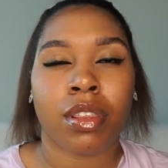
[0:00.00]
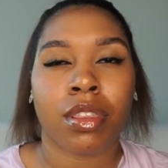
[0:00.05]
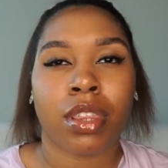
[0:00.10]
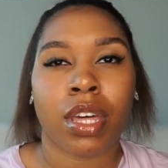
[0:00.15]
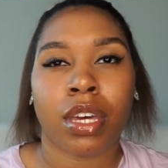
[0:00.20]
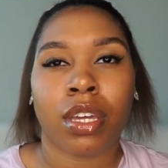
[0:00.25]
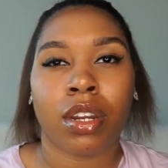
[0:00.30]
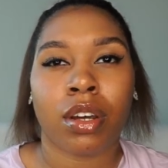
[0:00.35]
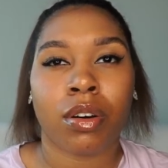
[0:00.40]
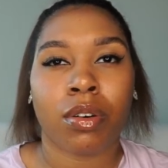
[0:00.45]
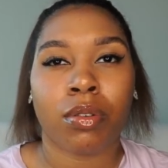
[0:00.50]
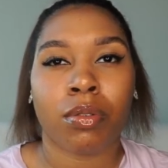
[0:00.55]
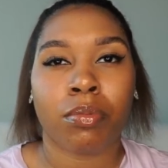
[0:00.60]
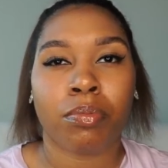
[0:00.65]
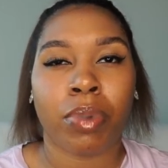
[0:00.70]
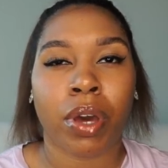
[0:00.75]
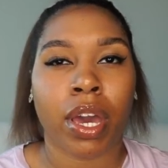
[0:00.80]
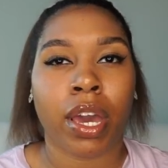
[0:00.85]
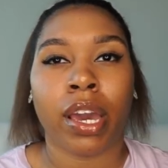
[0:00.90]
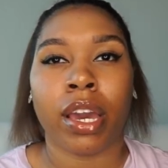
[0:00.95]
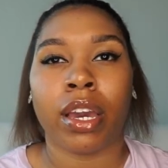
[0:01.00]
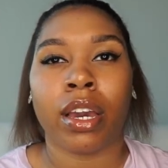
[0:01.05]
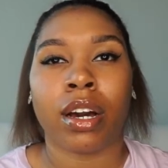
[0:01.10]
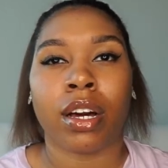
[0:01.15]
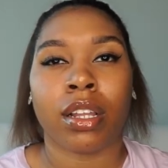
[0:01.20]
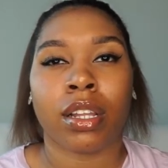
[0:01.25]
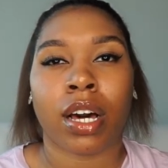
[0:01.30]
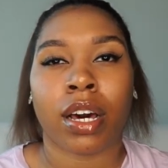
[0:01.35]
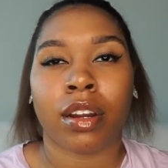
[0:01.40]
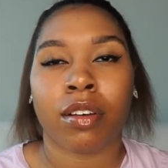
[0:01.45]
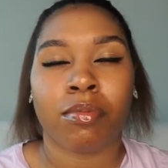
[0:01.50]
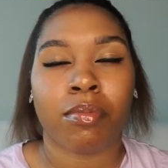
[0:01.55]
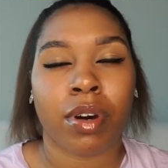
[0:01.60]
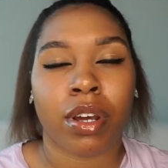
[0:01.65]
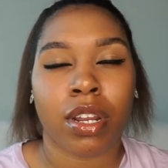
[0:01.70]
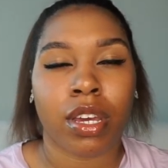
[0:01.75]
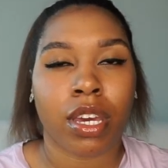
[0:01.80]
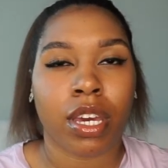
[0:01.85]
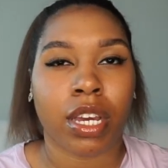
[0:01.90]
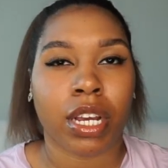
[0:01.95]
they don't pay a lot of
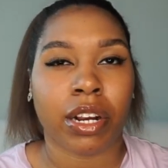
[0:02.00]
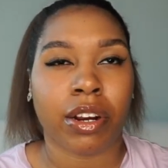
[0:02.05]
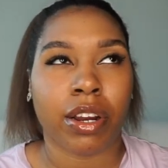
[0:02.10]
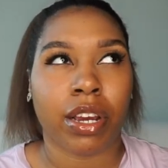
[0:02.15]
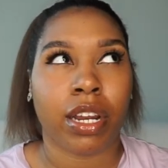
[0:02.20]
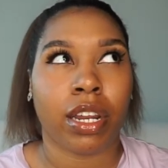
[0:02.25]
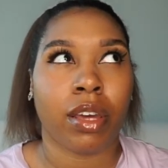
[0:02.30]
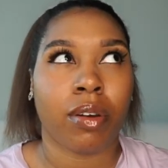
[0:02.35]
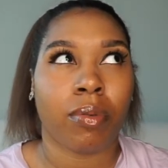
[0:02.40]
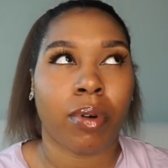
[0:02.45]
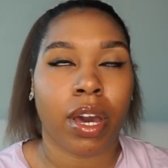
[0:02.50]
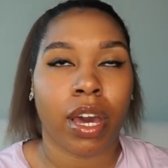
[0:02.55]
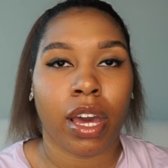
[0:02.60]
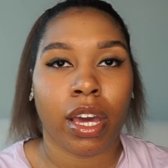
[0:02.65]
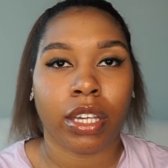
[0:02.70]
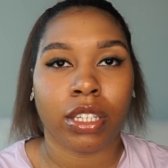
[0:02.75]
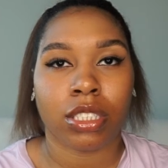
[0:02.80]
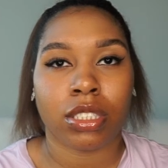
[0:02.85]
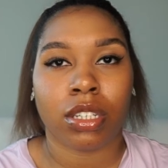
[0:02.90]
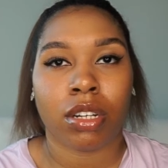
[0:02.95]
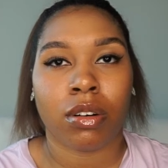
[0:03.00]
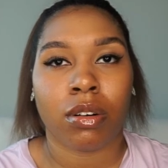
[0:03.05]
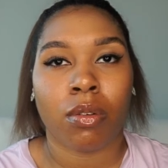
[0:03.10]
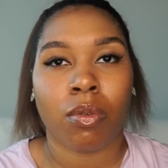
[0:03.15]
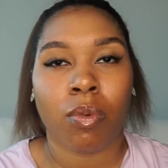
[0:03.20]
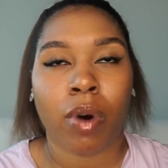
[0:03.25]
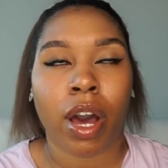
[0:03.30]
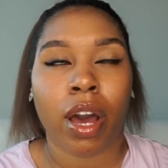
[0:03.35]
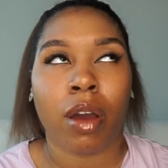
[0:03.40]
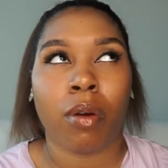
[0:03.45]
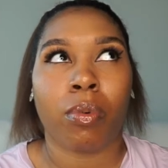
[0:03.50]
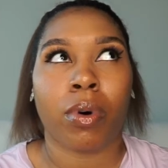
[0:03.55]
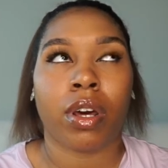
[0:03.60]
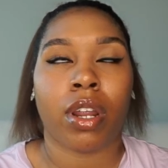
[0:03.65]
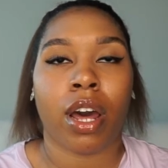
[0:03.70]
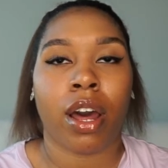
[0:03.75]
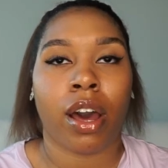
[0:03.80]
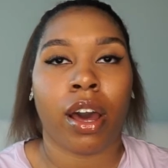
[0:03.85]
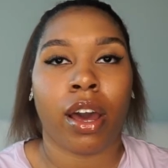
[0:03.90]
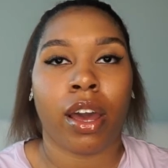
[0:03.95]
money here anyway, so why would
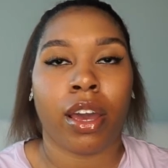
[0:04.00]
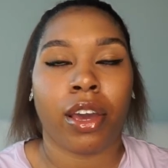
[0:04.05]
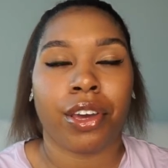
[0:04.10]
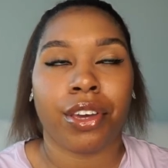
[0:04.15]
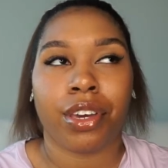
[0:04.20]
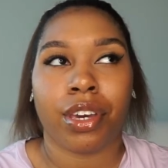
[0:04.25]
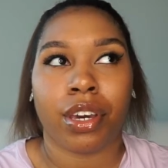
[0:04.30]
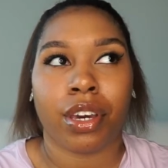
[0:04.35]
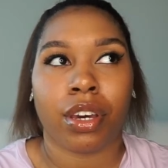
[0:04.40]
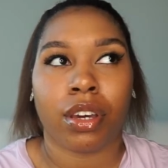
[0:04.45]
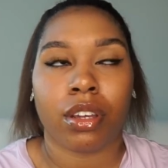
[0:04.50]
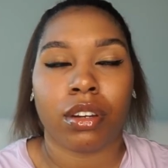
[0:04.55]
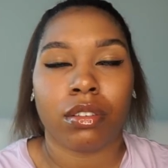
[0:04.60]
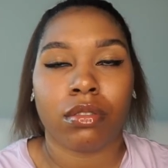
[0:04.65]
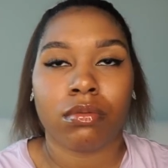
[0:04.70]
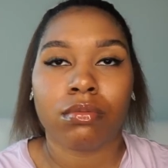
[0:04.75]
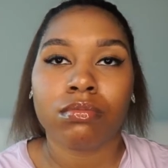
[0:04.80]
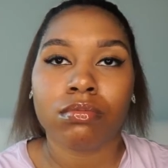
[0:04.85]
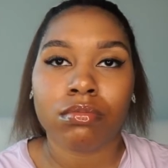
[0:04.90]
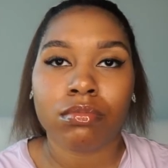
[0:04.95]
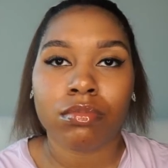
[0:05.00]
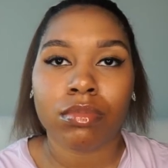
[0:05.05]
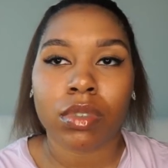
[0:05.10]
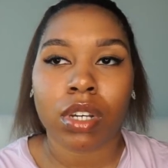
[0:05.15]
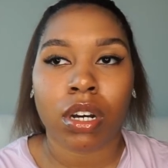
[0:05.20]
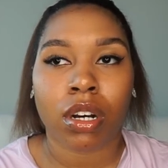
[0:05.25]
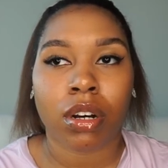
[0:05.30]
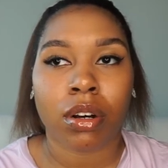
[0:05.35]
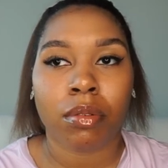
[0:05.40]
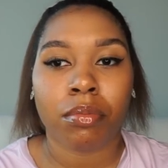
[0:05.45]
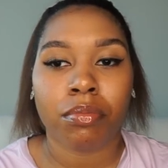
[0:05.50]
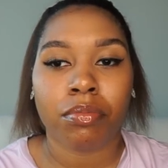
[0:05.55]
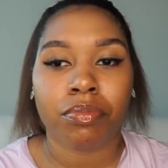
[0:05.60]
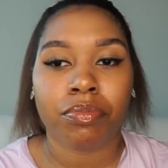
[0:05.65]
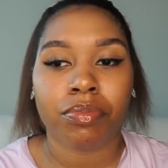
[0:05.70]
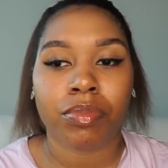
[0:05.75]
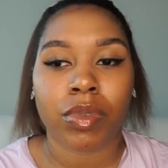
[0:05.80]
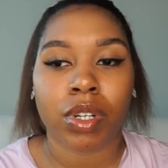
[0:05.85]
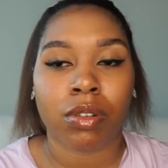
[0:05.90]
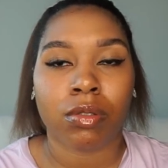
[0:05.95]
I get
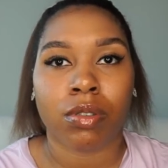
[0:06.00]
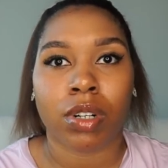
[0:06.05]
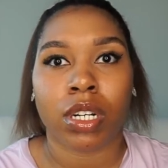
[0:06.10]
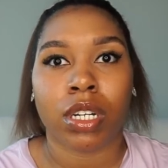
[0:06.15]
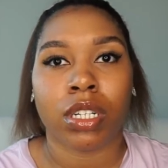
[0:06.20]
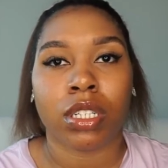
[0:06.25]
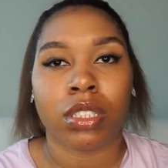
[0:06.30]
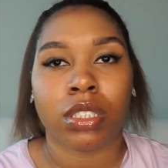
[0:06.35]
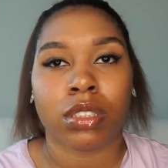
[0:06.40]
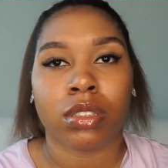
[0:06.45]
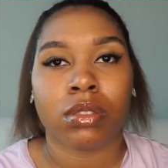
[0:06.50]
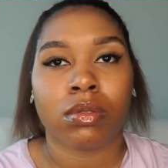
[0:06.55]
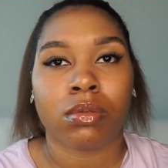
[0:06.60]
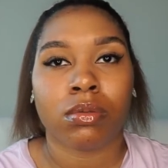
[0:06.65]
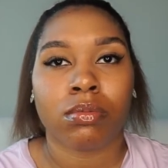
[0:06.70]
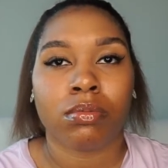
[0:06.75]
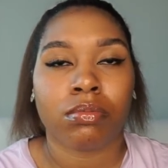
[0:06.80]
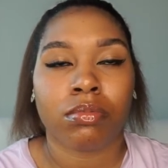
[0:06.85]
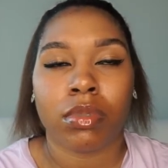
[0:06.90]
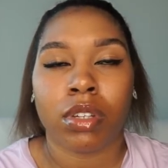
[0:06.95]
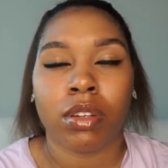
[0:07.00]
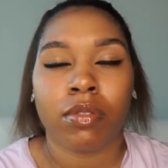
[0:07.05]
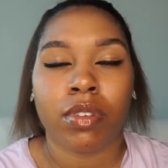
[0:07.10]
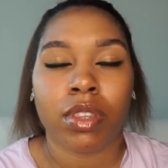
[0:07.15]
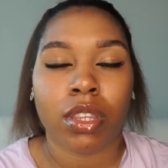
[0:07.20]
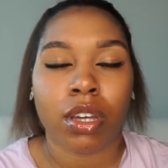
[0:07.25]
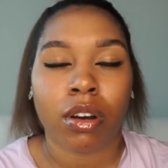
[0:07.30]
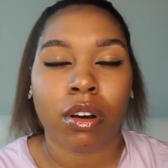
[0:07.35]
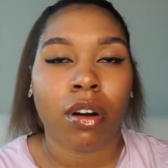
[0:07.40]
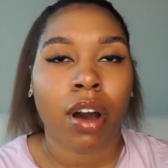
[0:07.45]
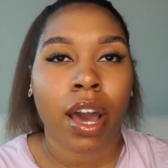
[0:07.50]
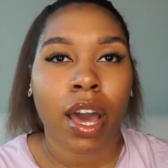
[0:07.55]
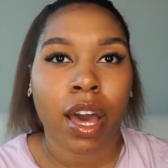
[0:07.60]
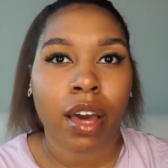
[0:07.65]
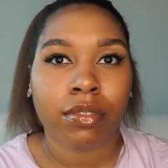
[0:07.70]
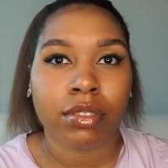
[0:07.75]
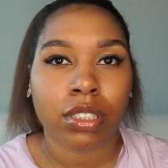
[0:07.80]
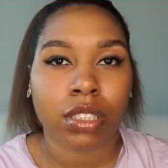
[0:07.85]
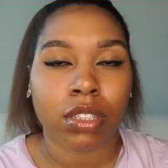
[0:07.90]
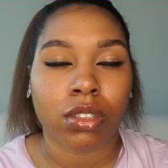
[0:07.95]
a raise even though I
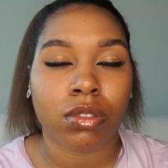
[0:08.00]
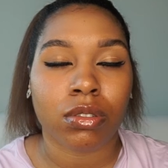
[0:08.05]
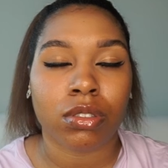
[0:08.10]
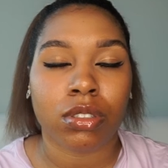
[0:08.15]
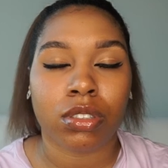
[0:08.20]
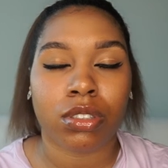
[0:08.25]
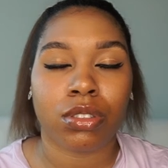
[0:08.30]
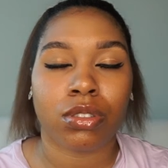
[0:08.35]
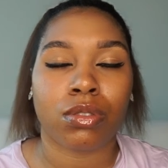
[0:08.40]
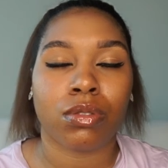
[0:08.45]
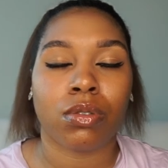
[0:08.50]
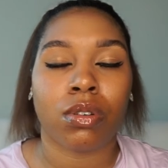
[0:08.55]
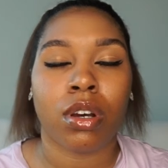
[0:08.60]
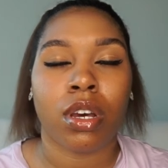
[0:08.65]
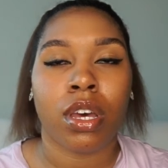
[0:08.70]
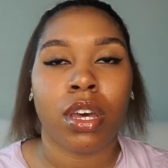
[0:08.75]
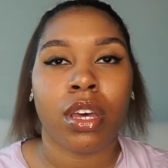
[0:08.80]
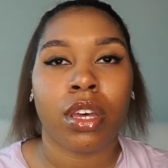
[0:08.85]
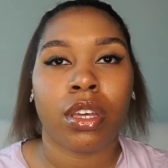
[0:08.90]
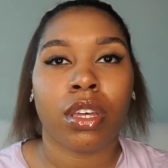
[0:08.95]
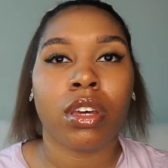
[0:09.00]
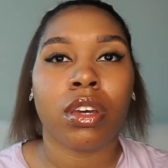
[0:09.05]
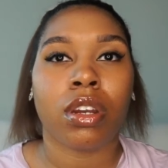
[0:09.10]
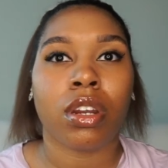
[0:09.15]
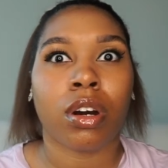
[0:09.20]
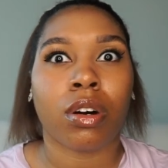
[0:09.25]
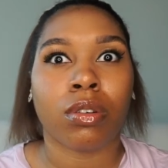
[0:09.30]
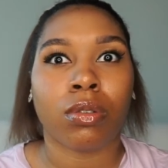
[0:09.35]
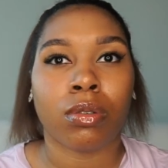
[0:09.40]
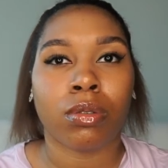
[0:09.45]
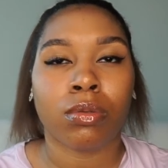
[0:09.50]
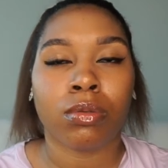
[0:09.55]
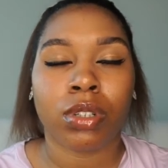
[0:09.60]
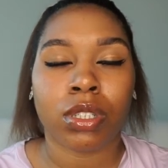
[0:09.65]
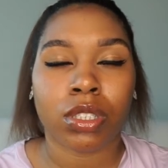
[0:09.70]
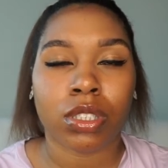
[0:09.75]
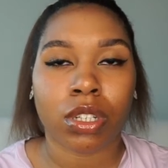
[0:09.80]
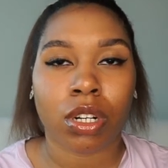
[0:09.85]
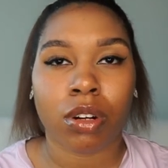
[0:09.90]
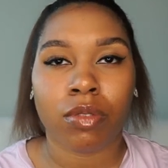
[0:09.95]
have skills to, you know,
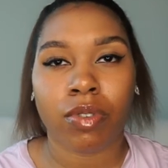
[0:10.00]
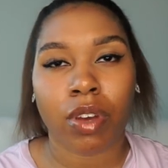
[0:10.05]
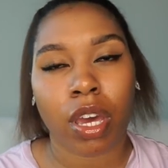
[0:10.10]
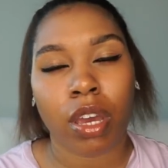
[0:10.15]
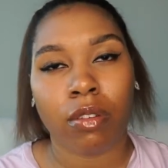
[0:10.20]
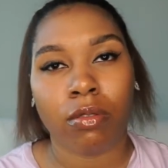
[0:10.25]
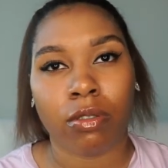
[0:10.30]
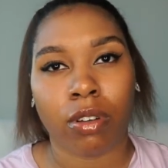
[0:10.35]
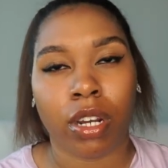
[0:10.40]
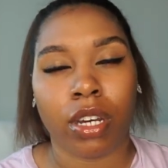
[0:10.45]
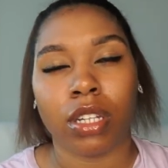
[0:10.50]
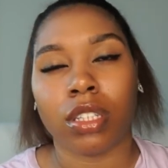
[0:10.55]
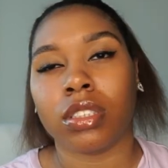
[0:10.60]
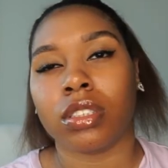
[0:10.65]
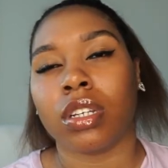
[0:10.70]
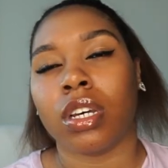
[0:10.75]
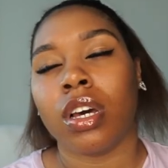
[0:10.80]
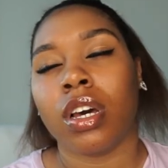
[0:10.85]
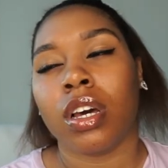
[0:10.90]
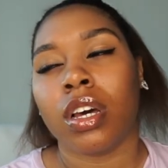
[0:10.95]
deserve a raise.